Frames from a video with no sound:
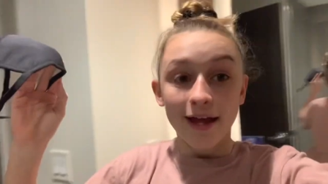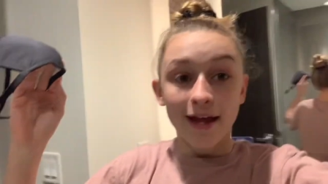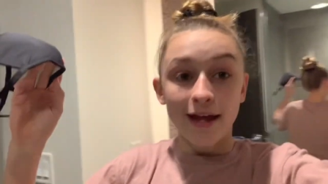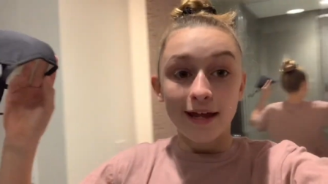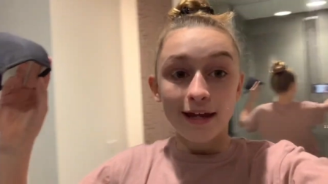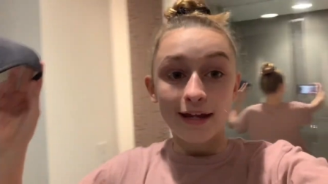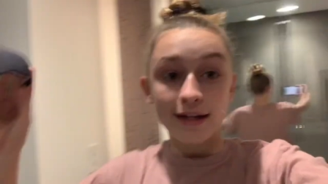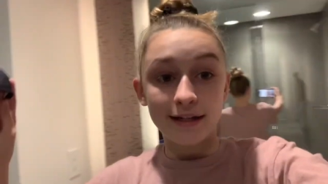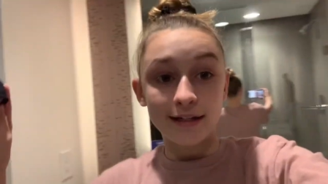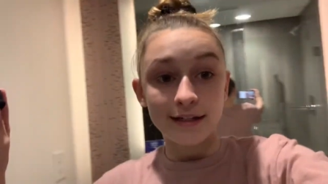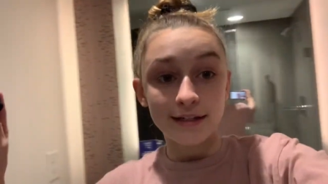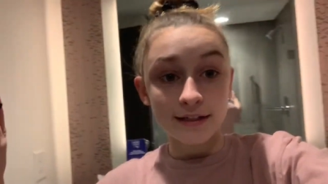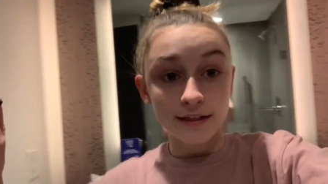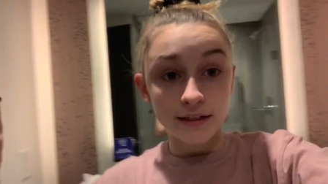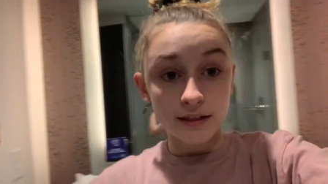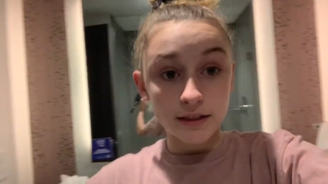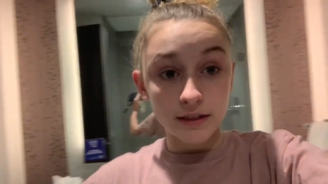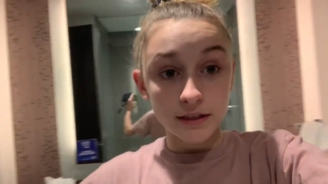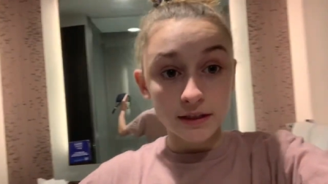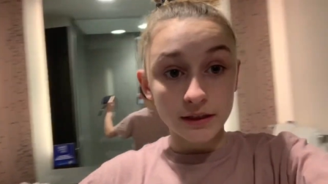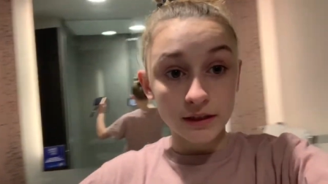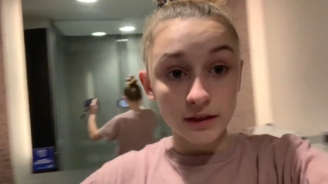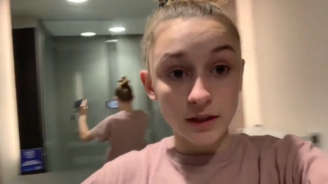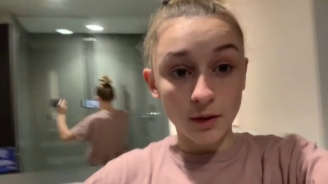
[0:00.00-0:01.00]

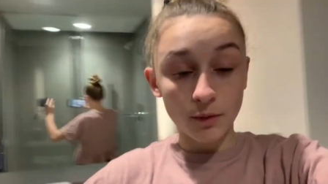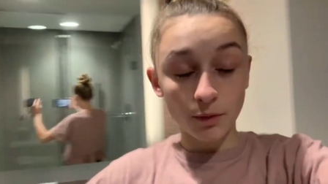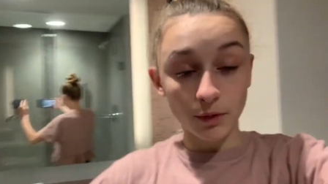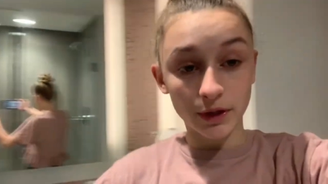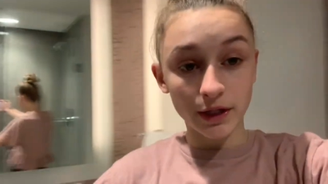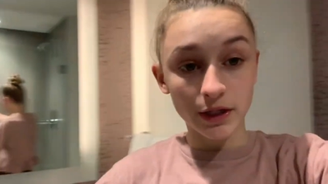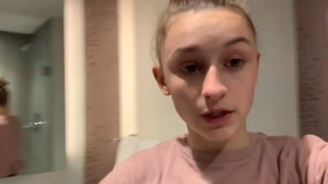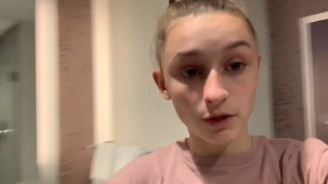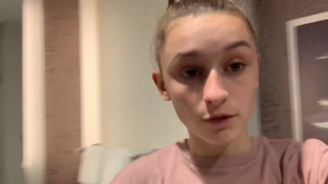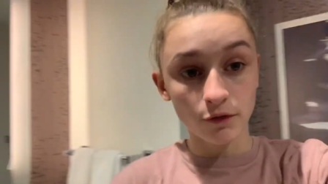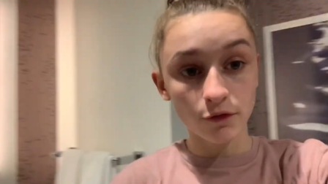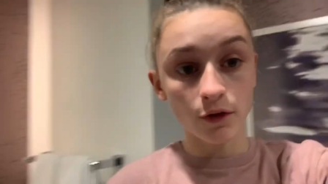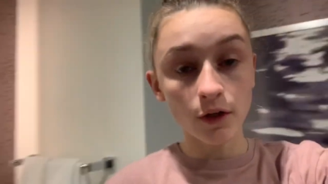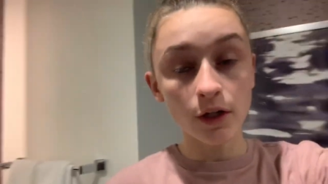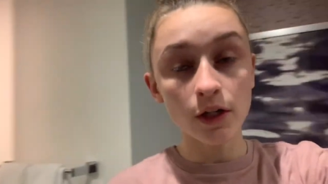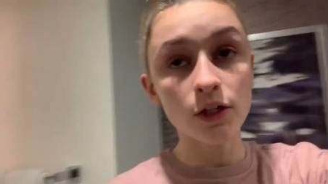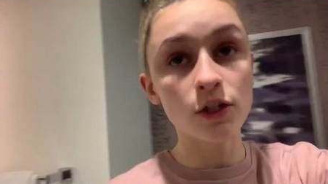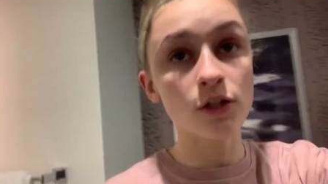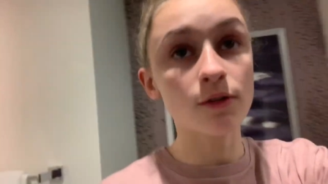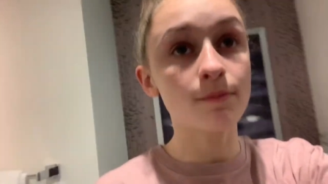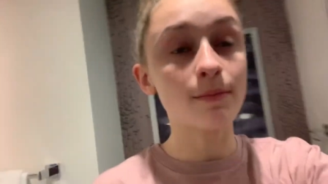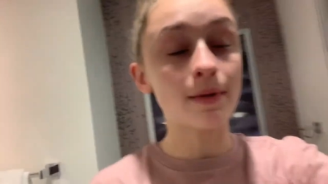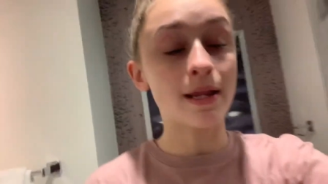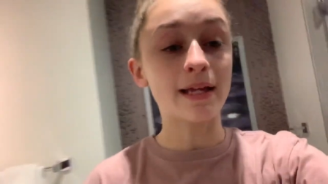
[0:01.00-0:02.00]
and we're here for a
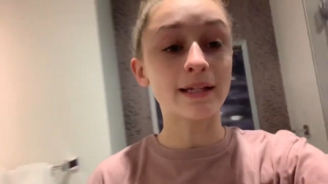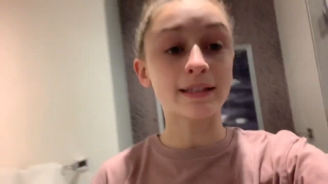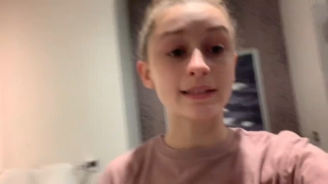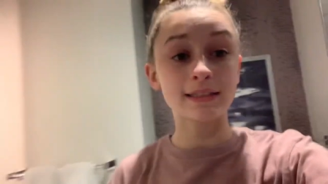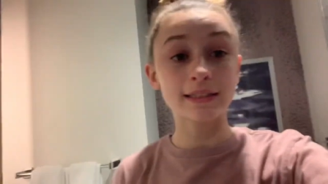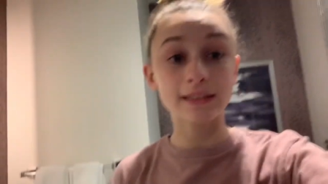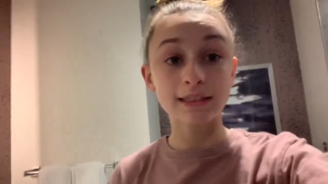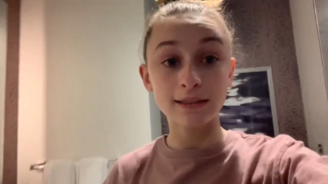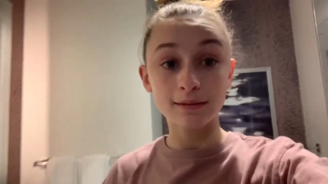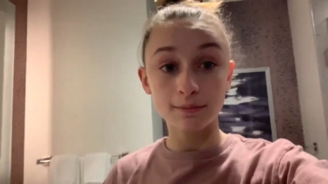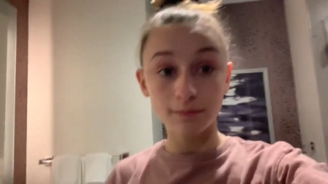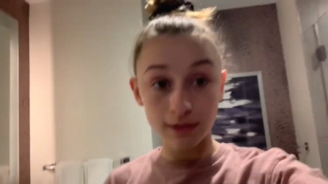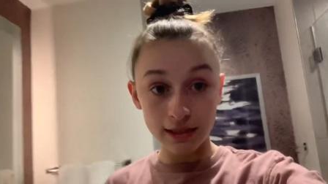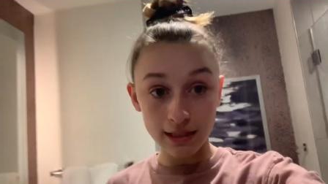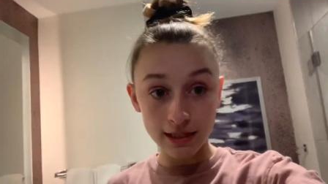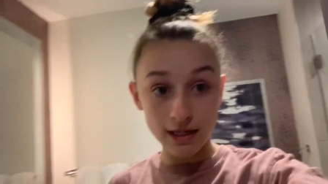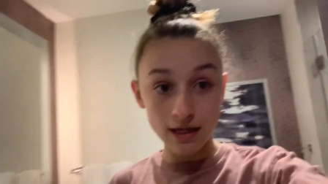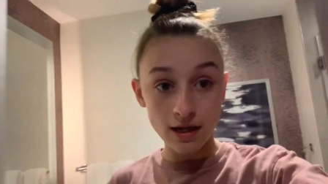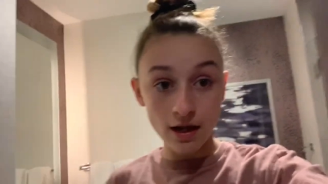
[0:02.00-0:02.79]
gymnastics meet.